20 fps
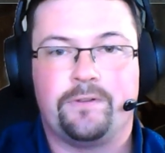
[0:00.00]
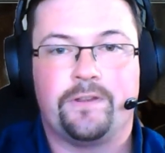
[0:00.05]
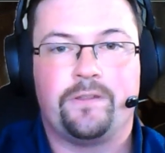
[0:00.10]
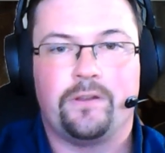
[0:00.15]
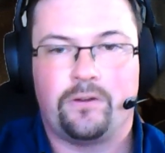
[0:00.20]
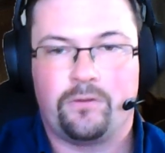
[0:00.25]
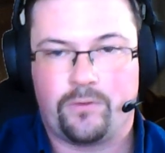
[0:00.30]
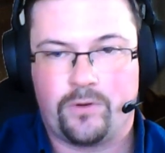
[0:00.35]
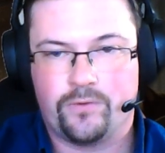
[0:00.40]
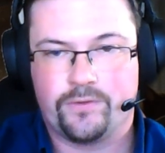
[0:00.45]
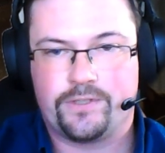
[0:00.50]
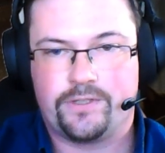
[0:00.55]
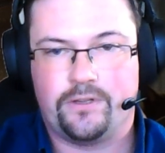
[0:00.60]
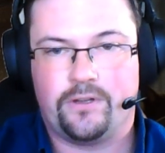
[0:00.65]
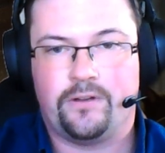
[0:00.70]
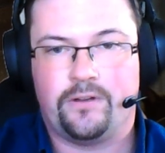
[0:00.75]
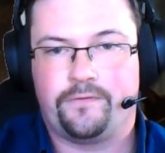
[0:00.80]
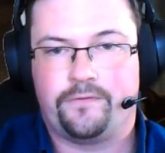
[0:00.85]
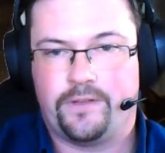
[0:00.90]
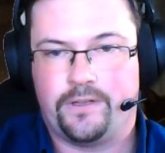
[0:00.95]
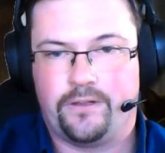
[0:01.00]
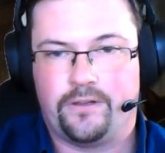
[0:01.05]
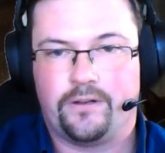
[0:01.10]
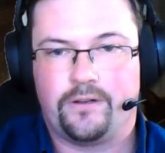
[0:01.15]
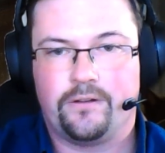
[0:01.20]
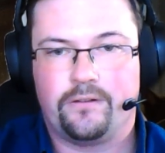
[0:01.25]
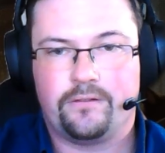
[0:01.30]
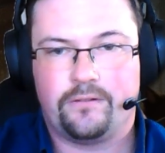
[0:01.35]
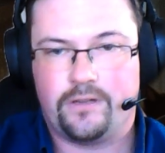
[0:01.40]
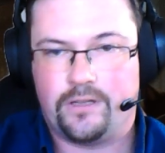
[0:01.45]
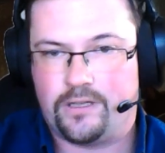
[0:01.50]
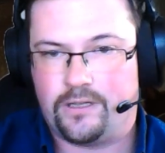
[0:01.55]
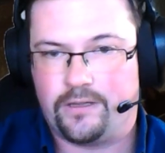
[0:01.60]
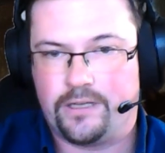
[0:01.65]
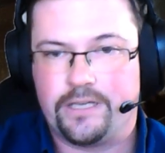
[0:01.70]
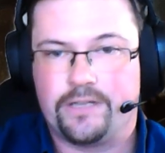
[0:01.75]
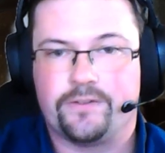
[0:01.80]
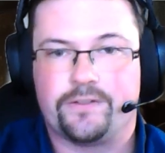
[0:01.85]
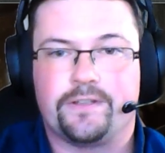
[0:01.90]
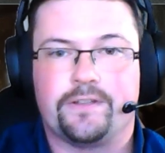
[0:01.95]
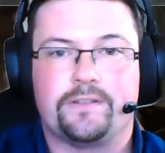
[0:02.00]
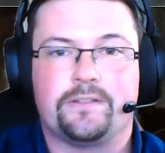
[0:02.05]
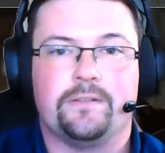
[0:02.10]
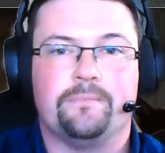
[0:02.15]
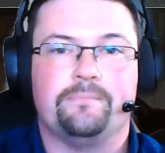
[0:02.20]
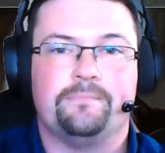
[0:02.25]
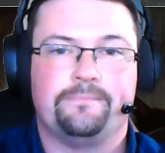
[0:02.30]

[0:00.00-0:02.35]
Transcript: with the growth of the ecosystem.